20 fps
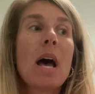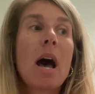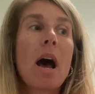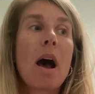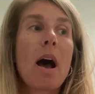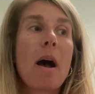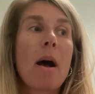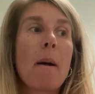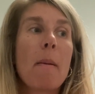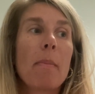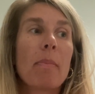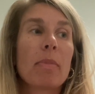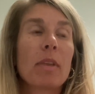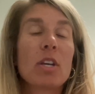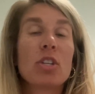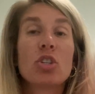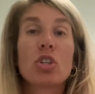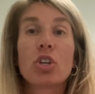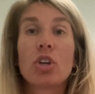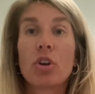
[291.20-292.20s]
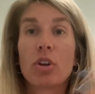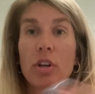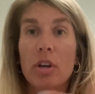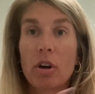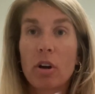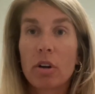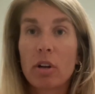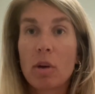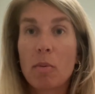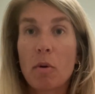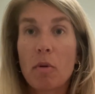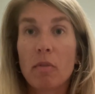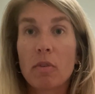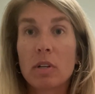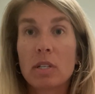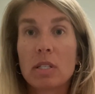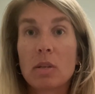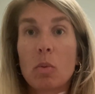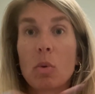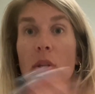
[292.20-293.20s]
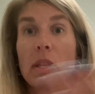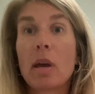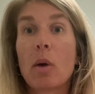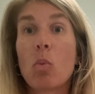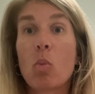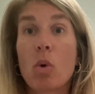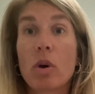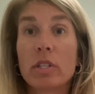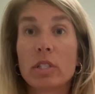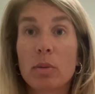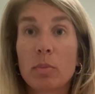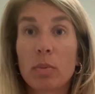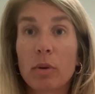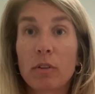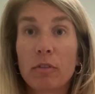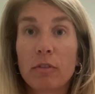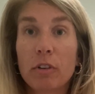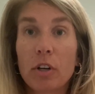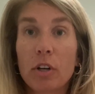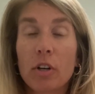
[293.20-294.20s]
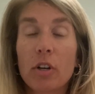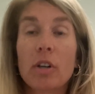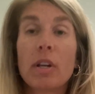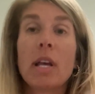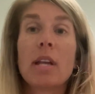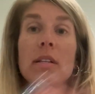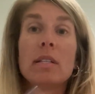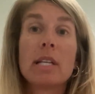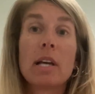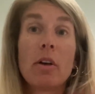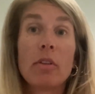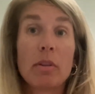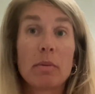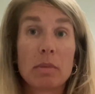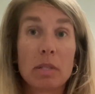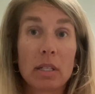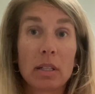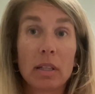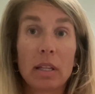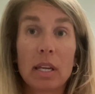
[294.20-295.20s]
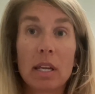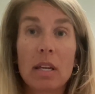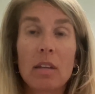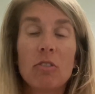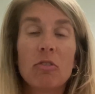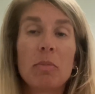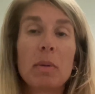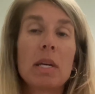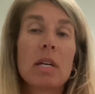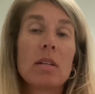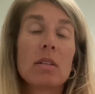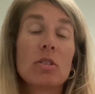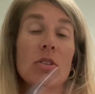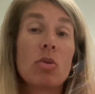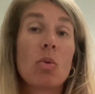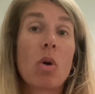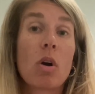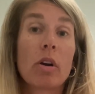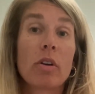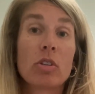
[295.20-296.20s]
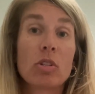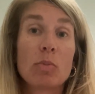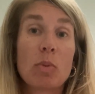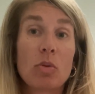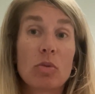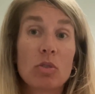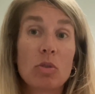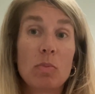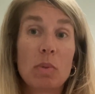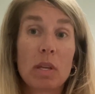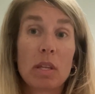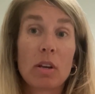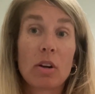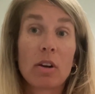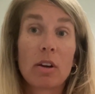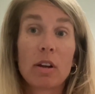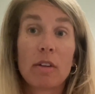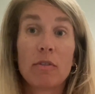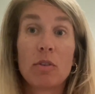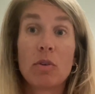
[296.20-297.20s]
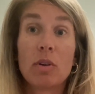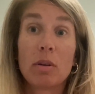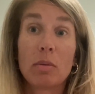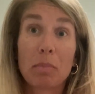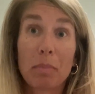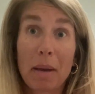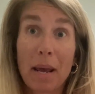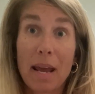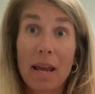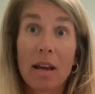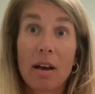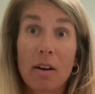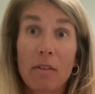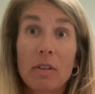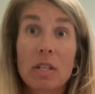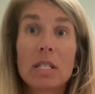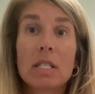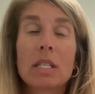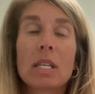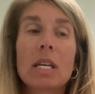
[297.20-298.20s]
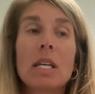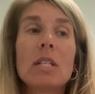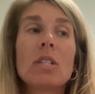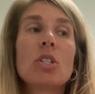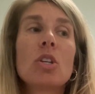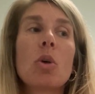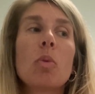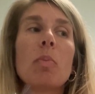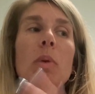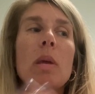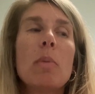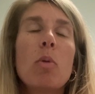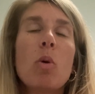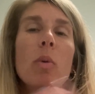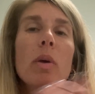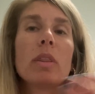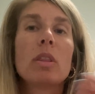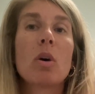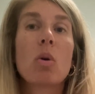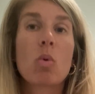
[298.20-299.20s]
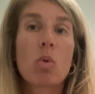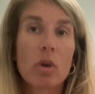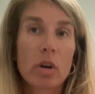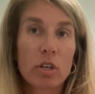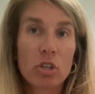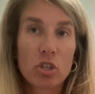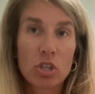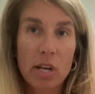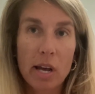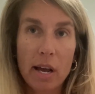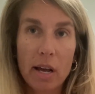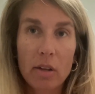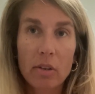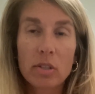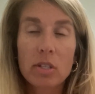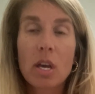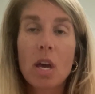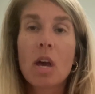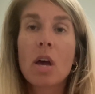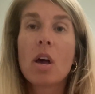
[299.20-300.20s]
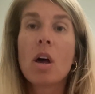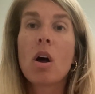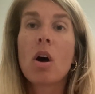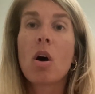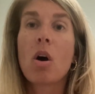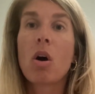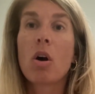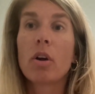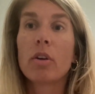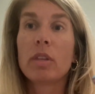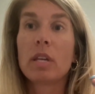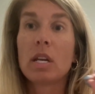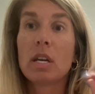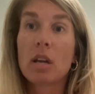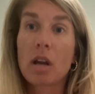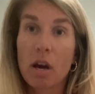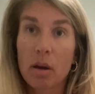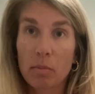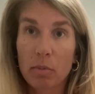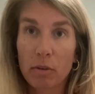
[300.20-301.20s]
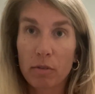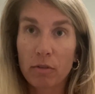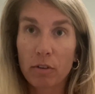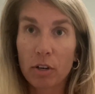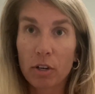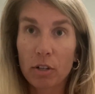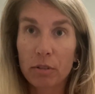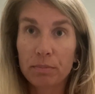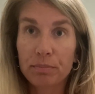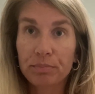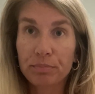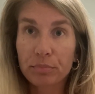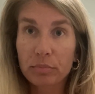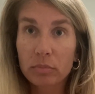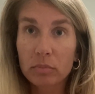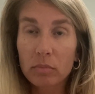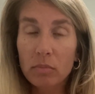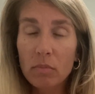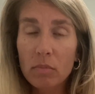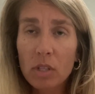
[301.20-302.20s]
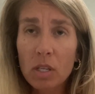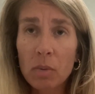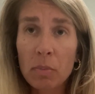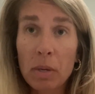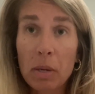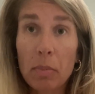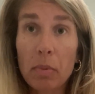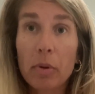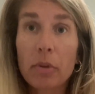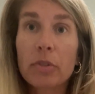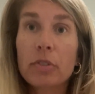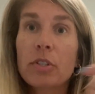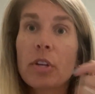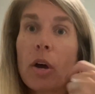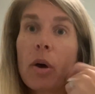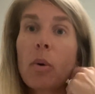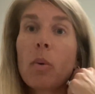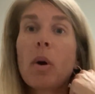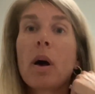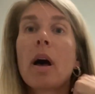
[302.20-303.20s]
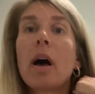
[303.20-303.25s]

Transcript: a security guard come over to someone that wasn't preferred and tell them to leave because you aren't supposed to be there if you didn't pay, obviously. So people with the orange towels are the non-preferred people. So